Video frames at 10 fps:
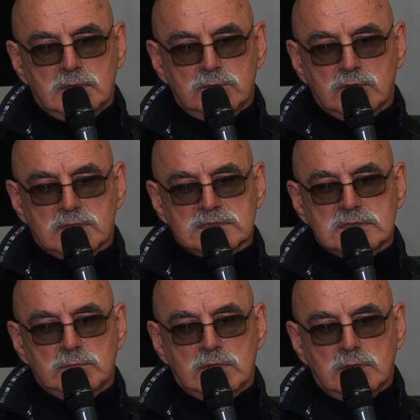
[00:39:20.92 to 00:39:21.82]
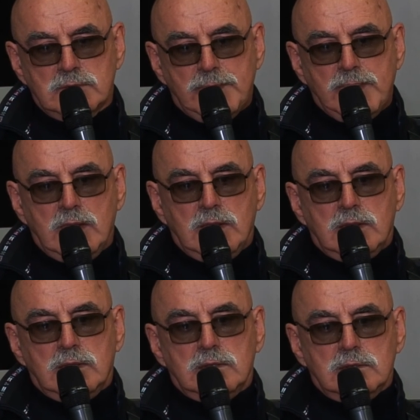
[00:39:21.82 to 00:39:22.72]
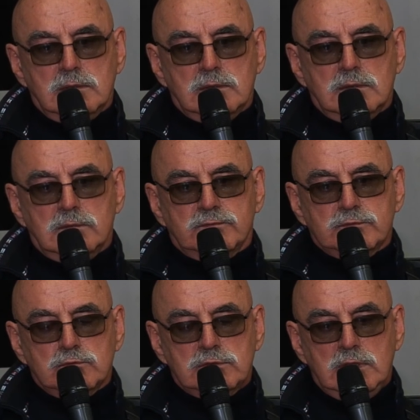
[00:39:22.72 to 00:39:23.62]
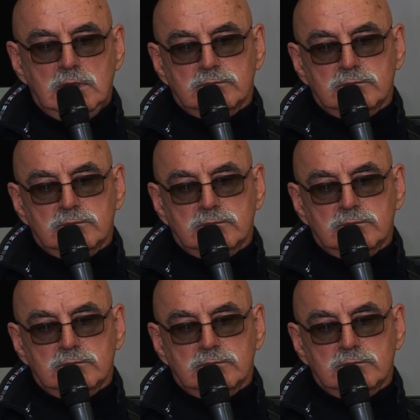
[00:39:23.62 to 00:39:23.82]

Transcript: So all of that had to be managed somehow.